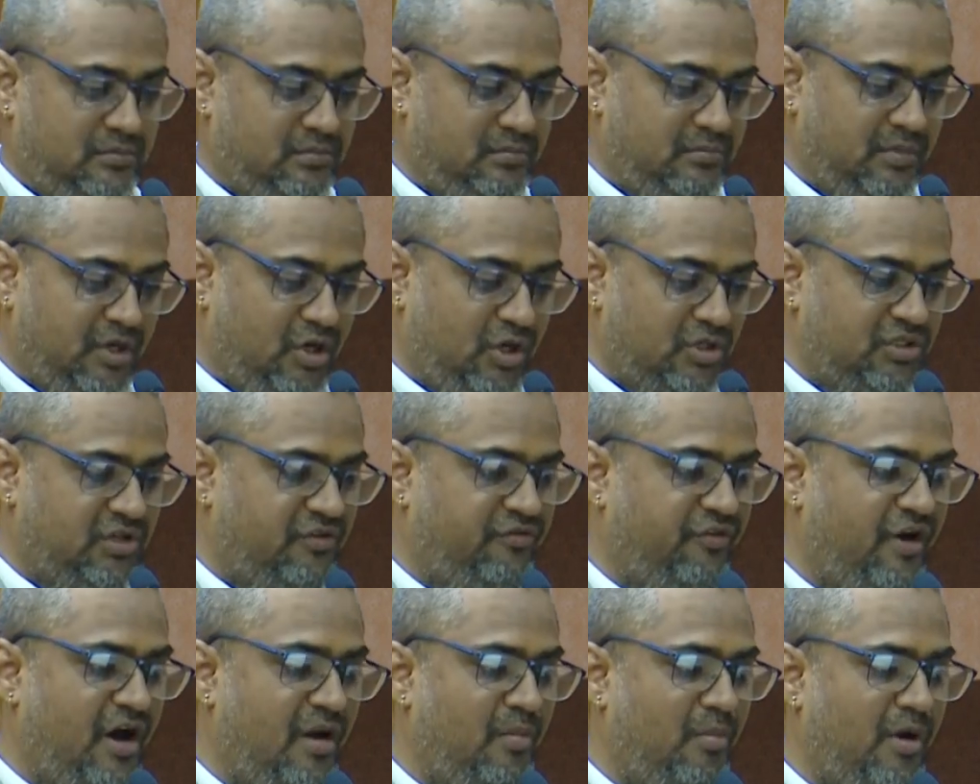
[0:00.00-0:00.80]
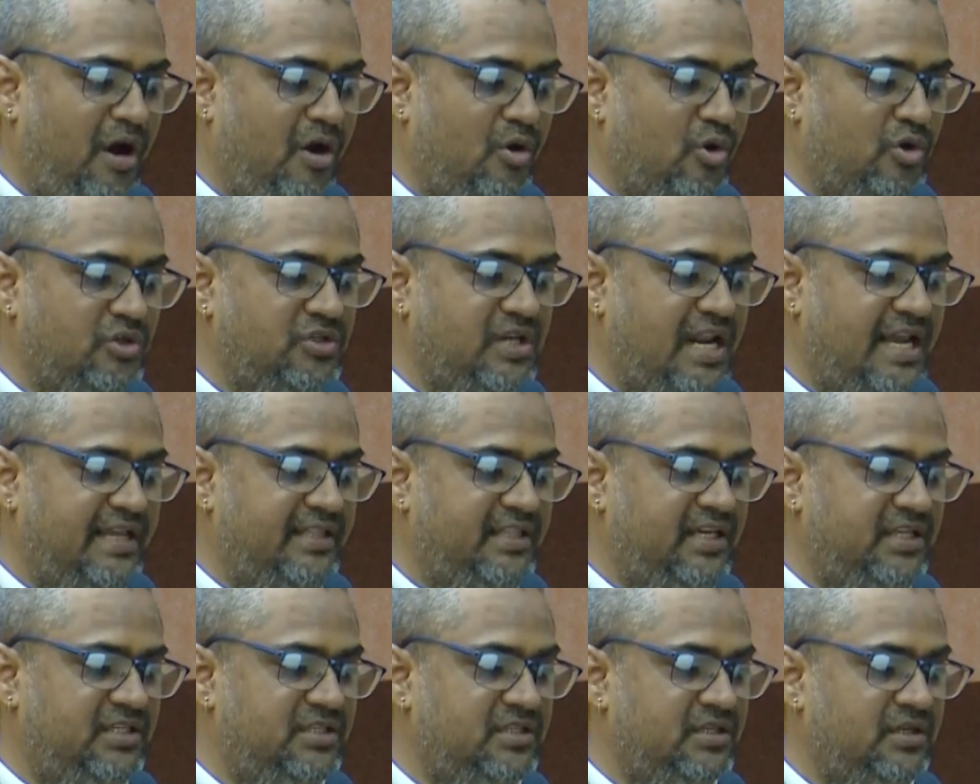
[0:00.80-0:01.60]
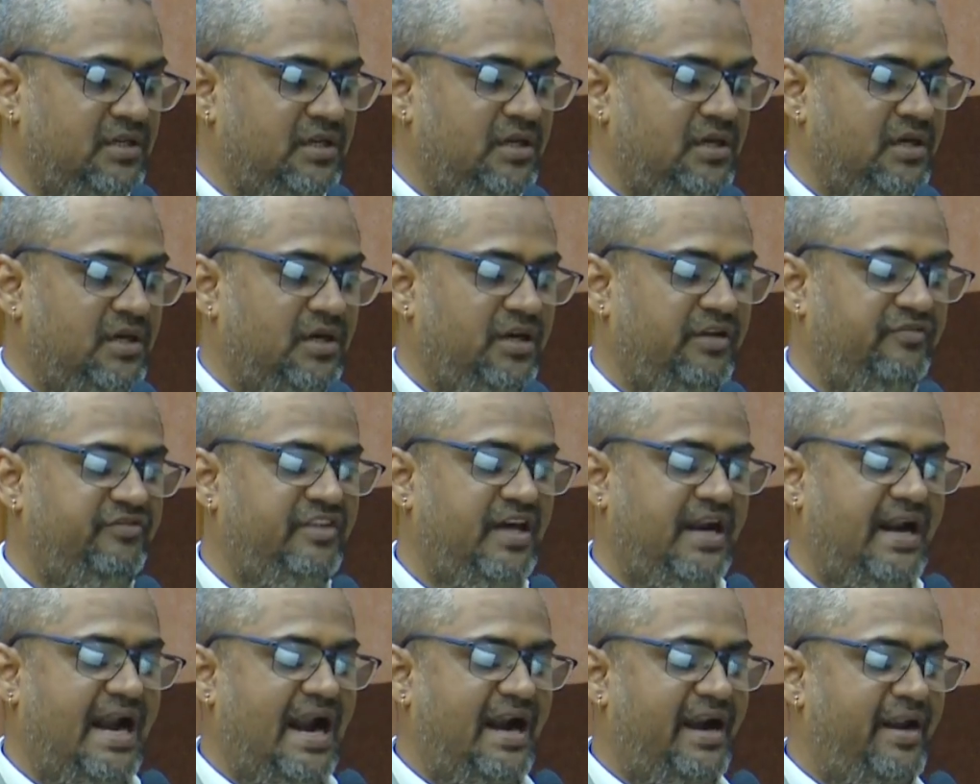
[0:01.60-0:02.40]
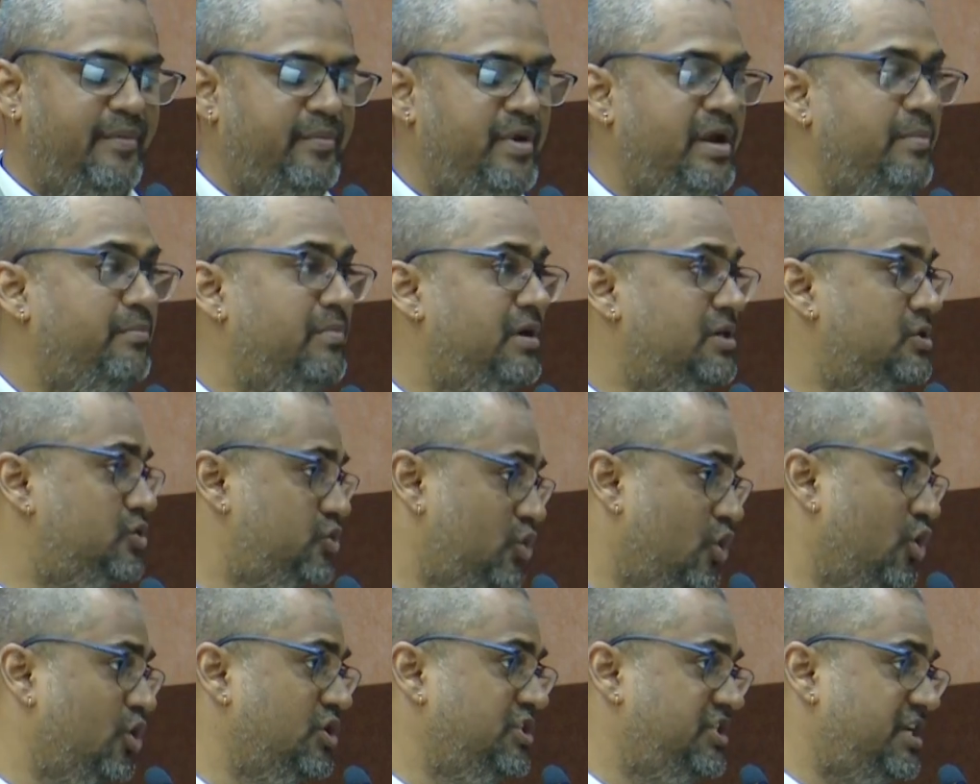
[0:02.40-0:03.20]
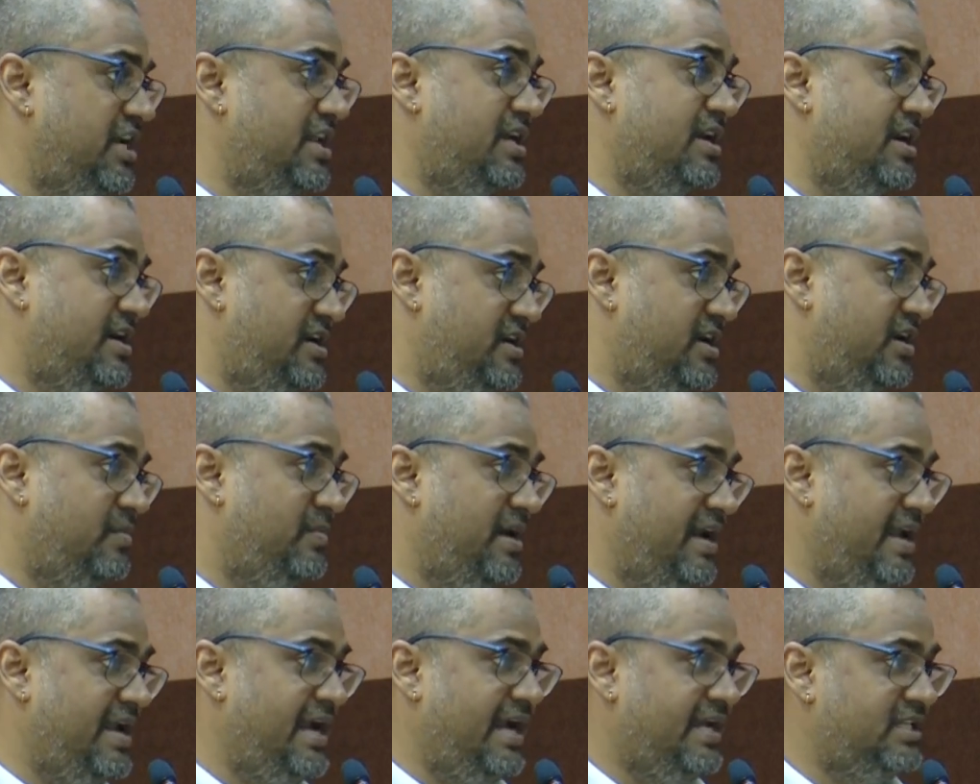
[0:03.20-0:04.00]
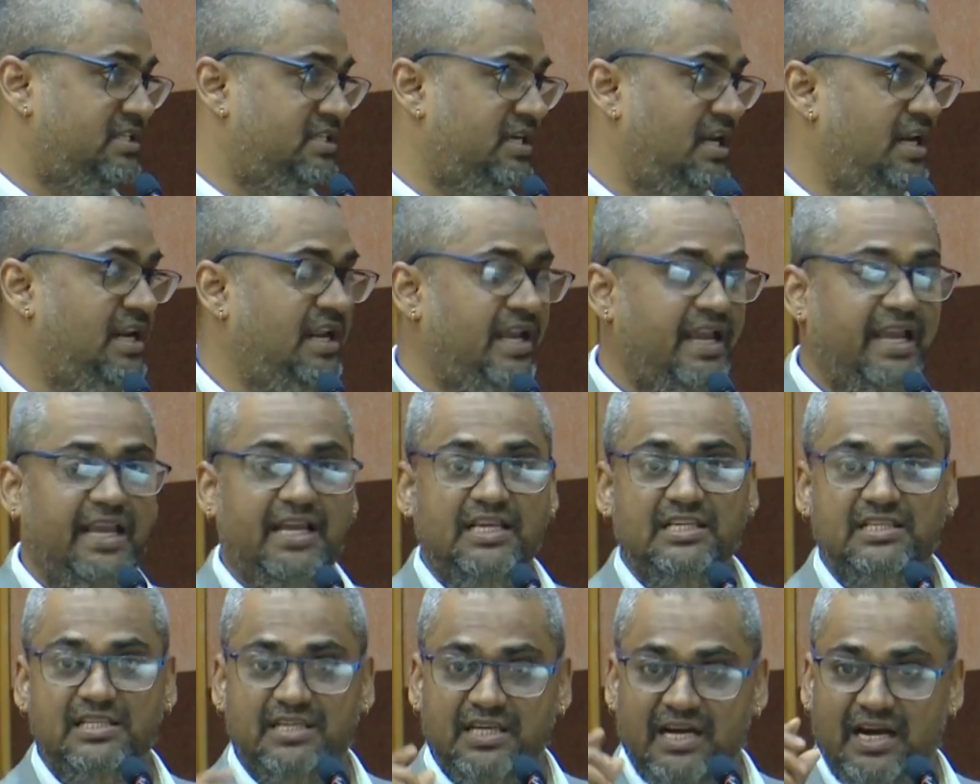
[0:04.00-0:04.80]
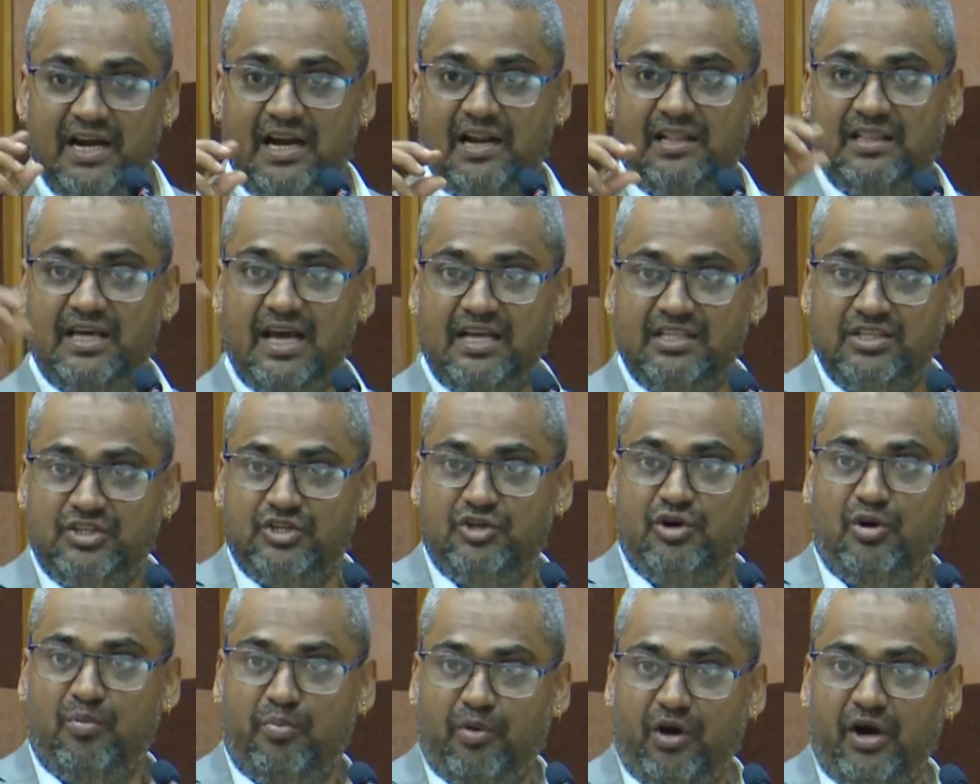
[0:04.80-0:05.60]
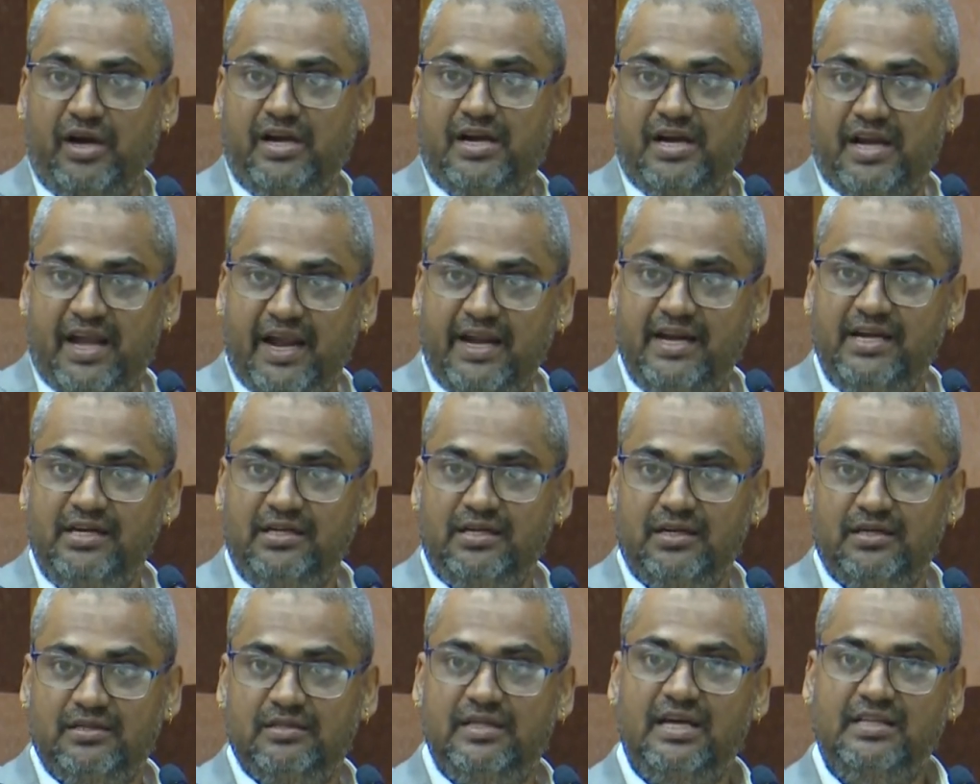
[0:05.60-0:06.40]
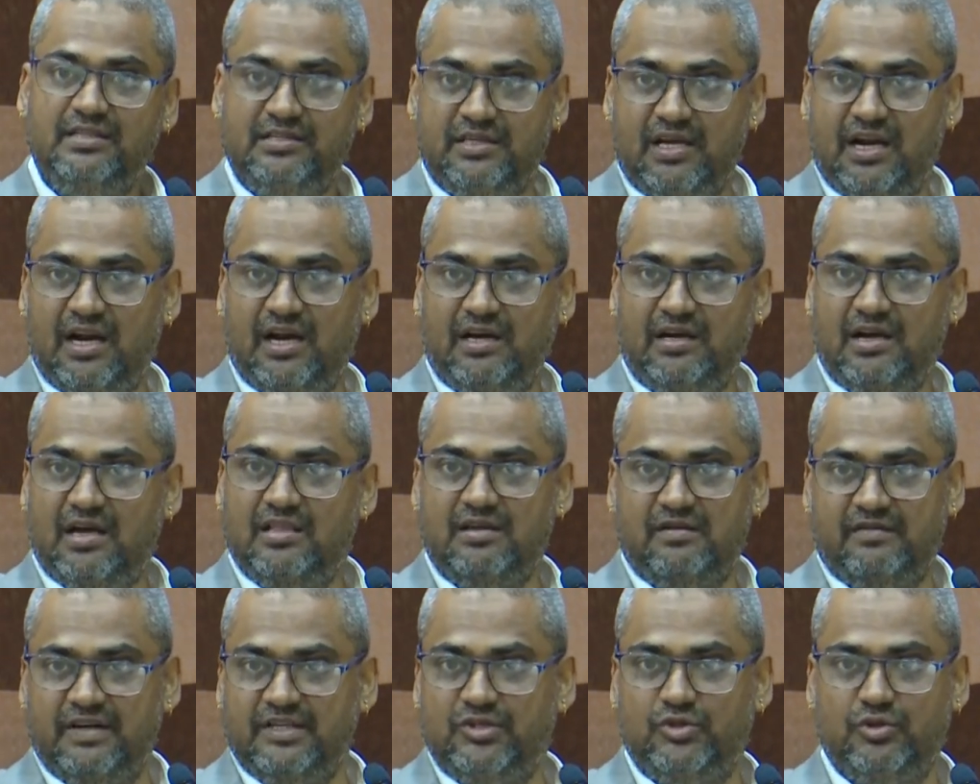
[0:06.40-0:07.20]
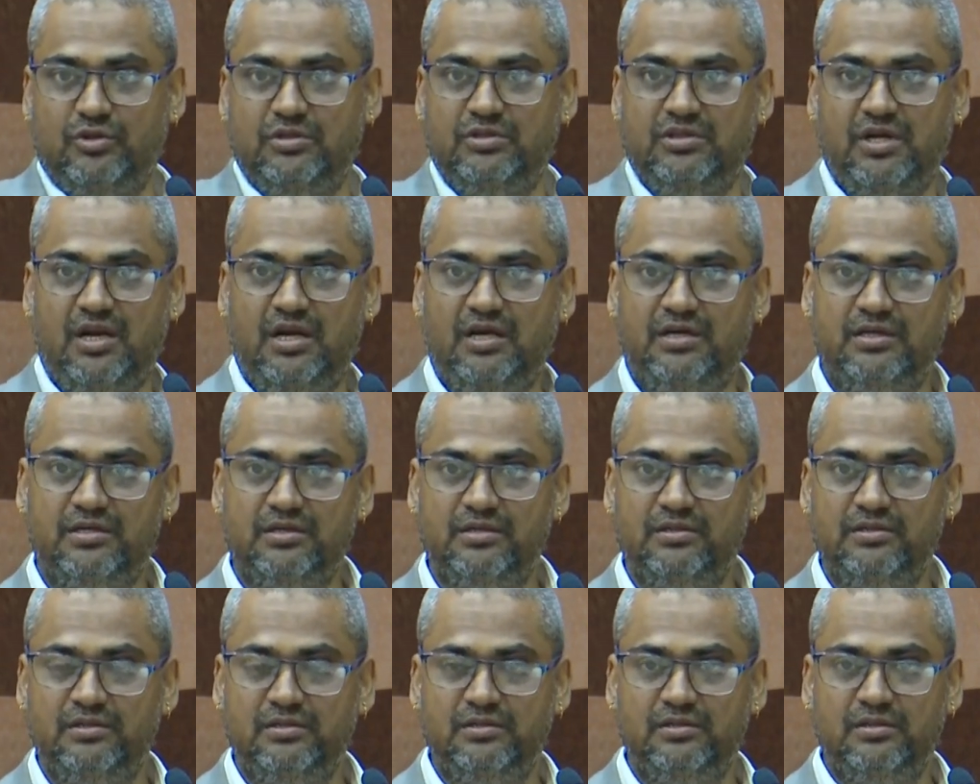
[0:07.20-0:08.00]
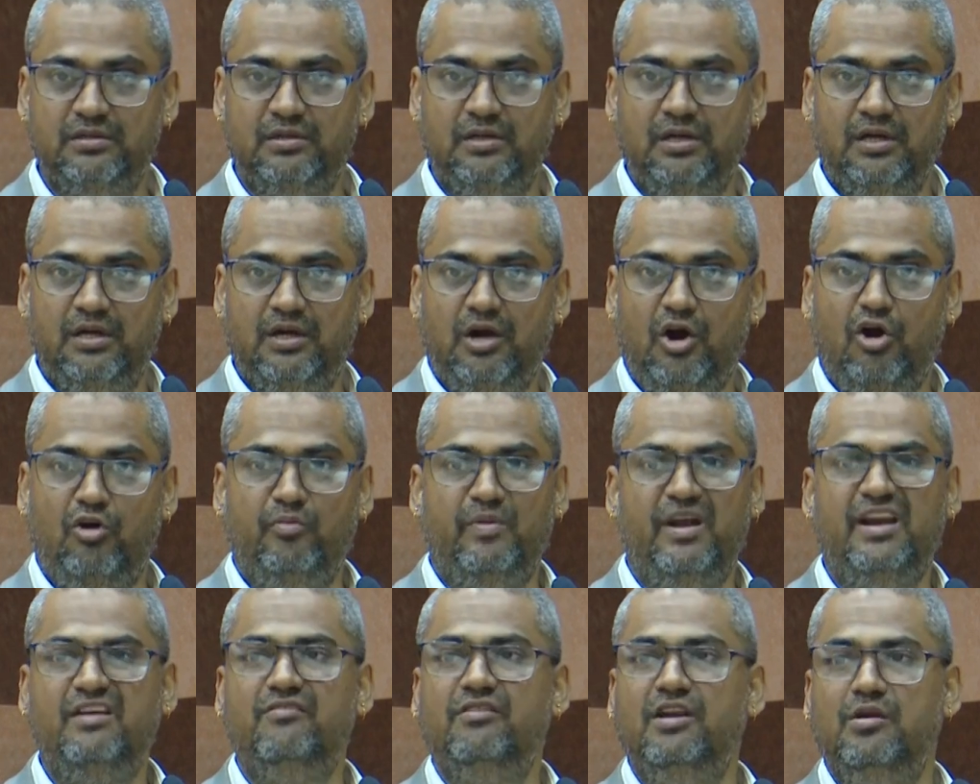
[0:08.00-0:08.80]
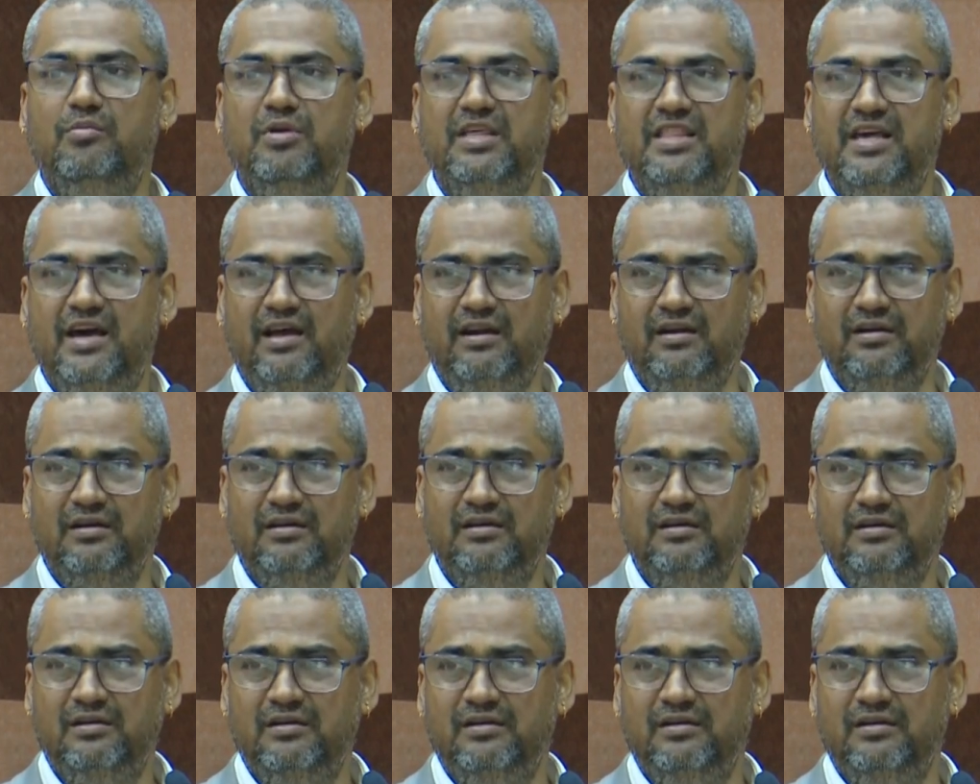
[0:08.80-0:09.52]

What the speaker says: Because the formula goes like this: if the random number so generated by Excel is greater than 0.8, then select, otherwise don't select. How many will be there?